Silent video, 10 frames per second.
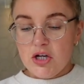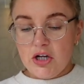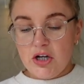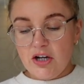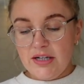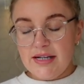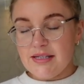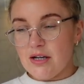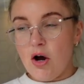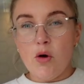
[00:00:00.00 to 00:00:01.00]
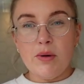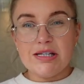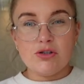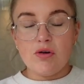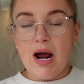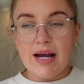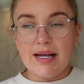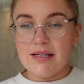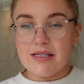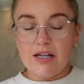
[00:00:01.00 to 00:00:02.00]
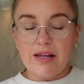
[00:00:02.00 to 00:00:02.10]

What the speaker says: And Connie's always trying to,